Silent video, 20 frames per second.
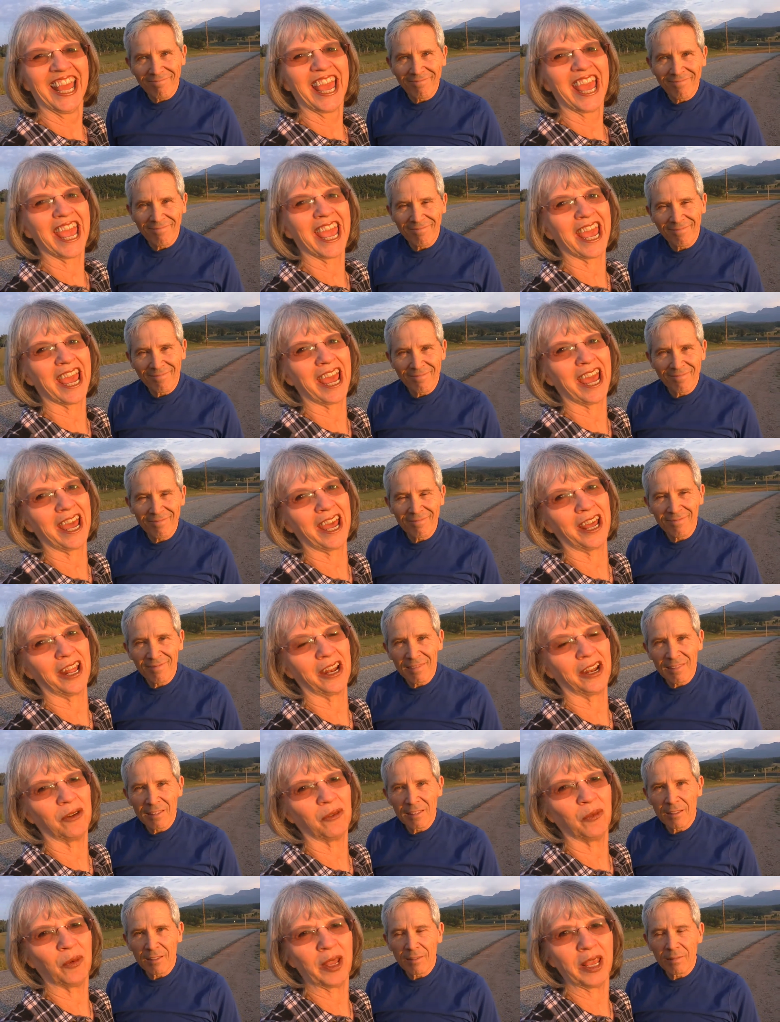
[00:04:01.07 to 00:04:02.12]

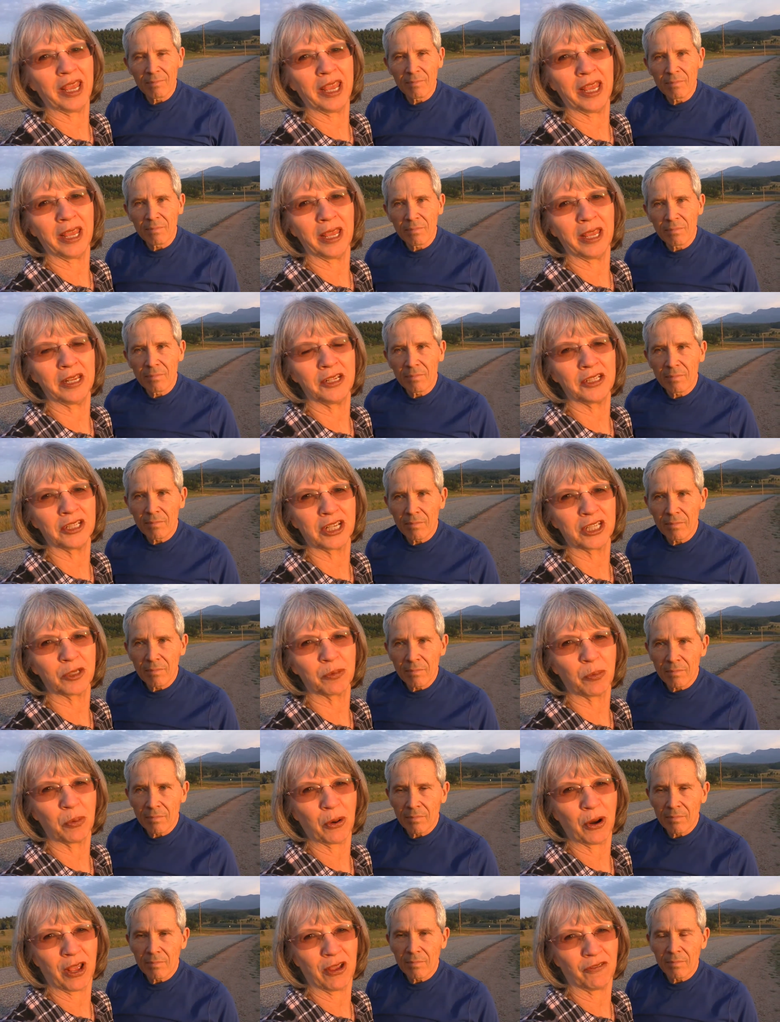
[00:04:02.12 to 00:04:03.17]
Speaker 1: And we
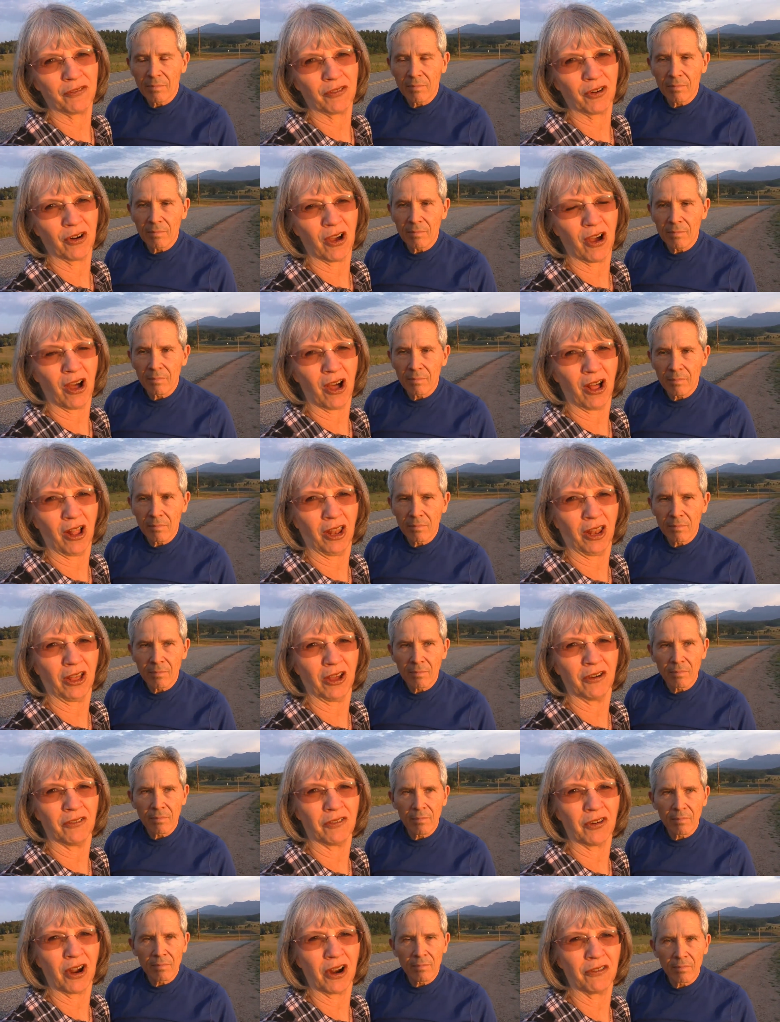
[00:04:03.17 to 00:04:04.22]
just pray for all
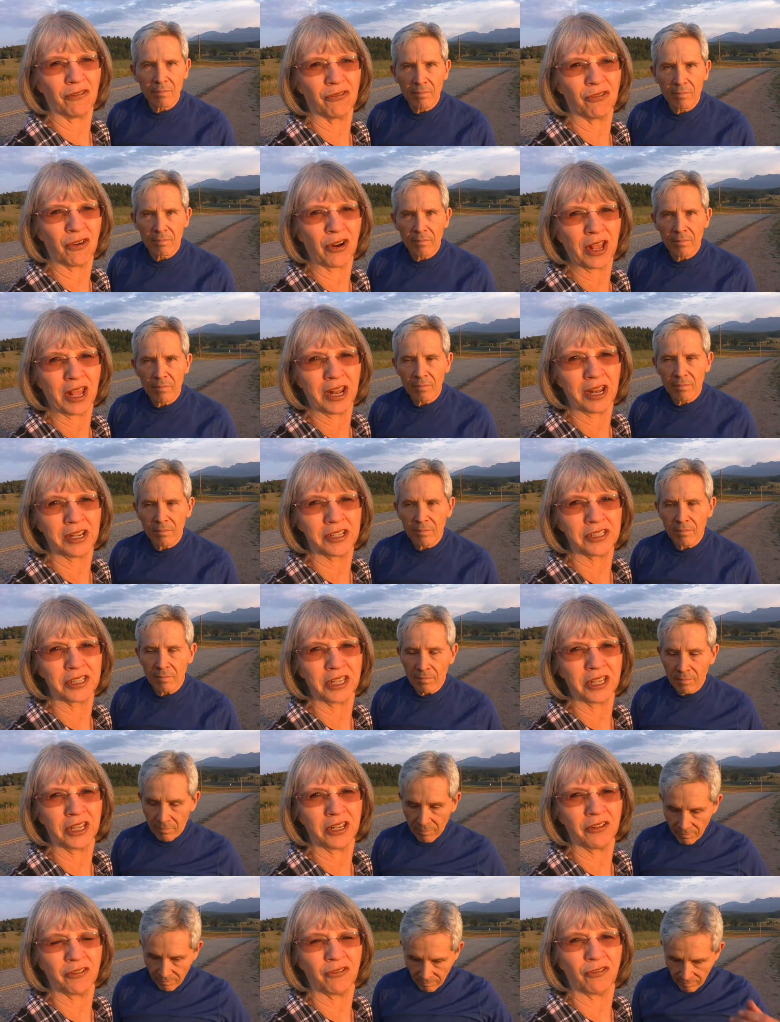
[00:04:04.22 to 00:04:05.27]
of our friends in